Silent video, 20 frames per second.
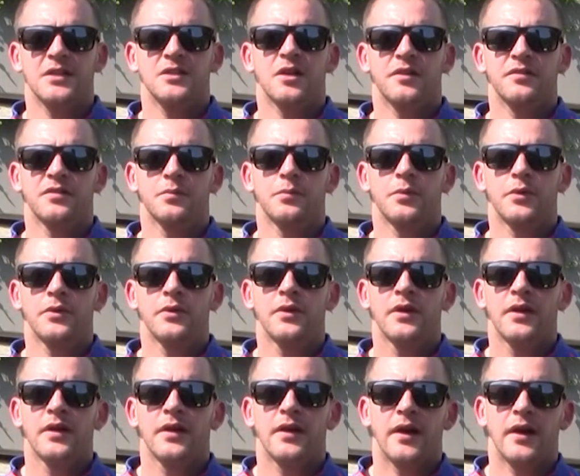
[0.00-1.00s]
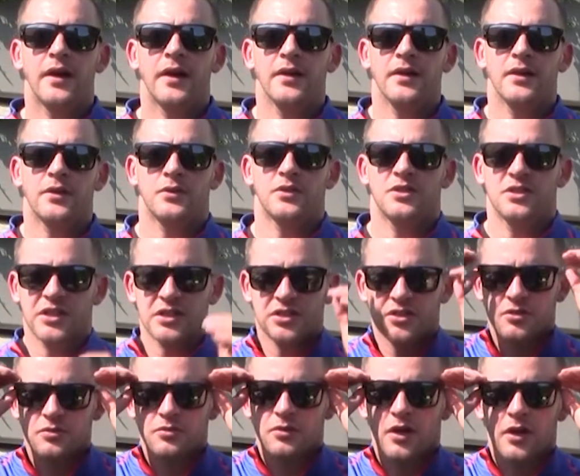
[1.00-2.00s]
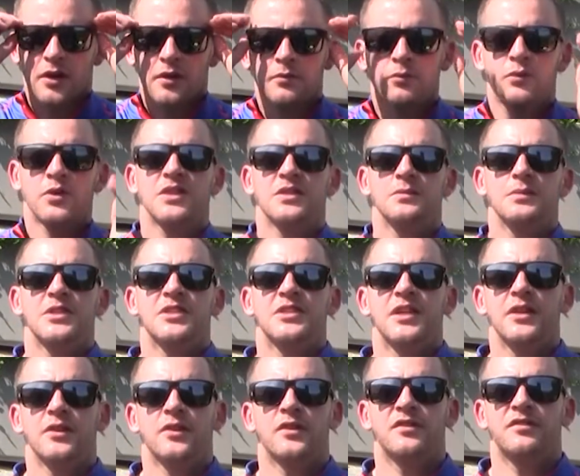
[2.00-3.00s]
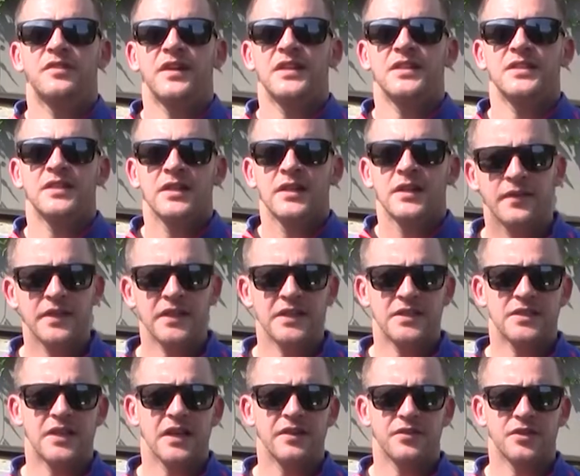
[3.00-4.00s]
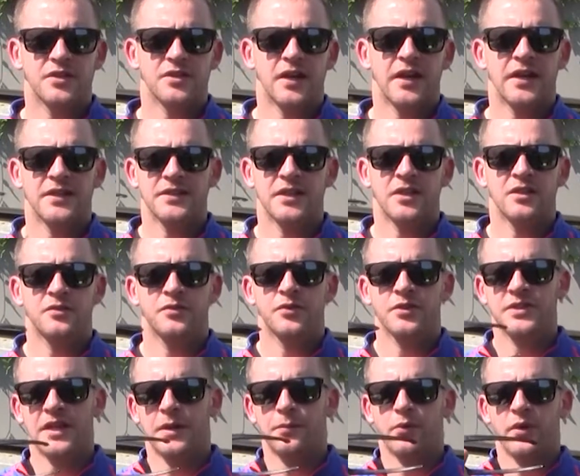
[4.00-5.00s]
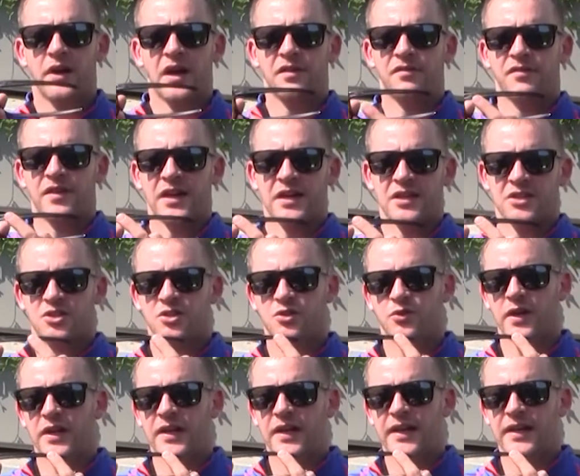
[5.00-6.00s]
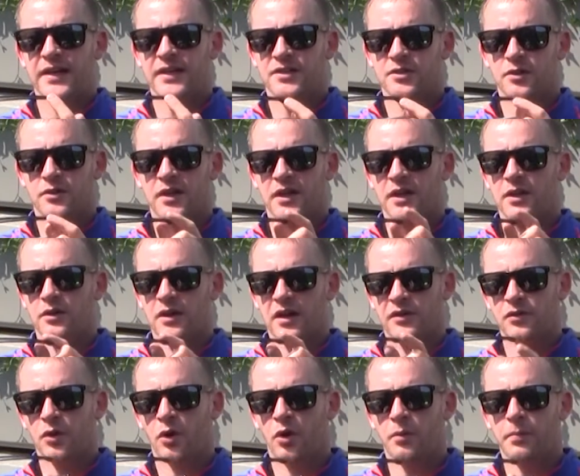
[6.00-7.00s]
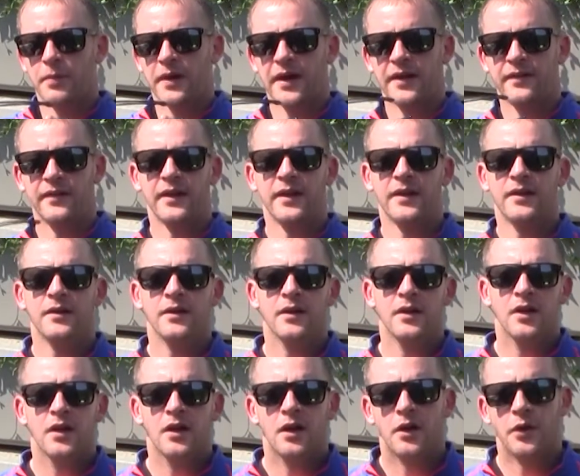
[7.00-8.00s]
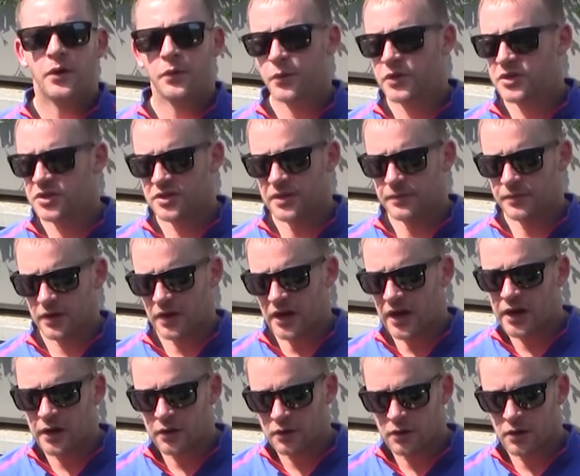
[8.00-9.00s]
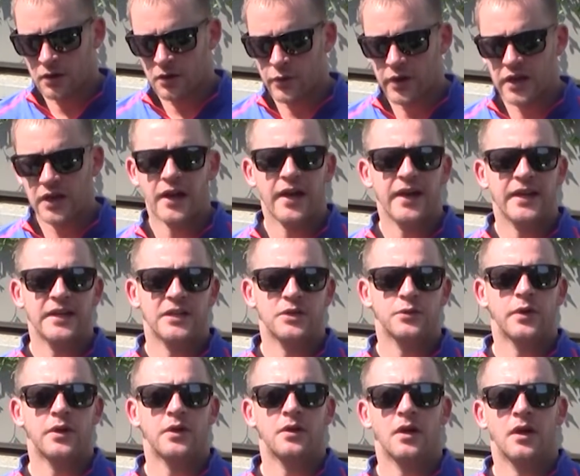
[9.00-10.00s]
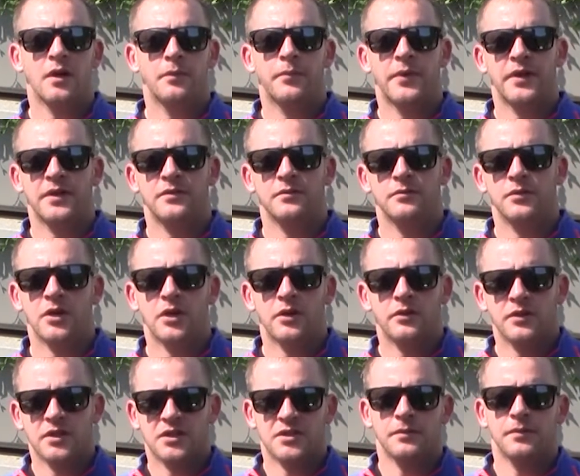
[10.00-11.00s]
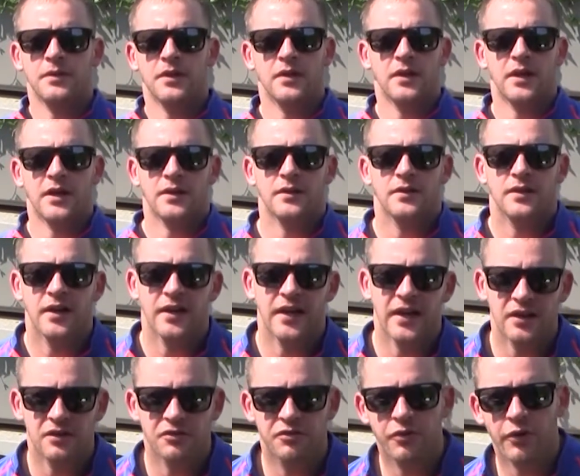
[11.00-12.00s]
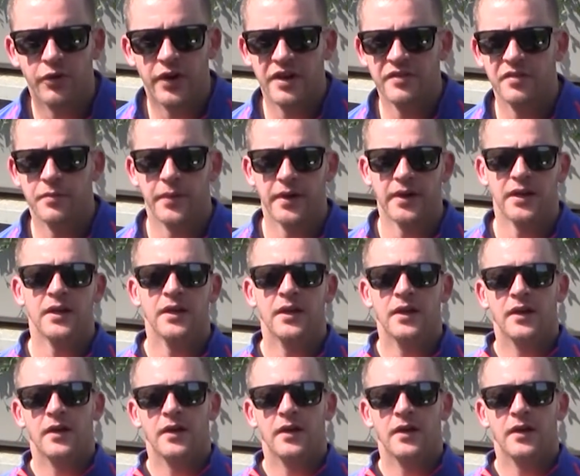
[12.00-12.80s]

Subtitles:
It's comfortable. It sits reasonably steady on the face. These Sliver XL, for example, have a straight leg, so they don't have the hook behind the ear, which is something I quite like as well. But there's something there again for everybody.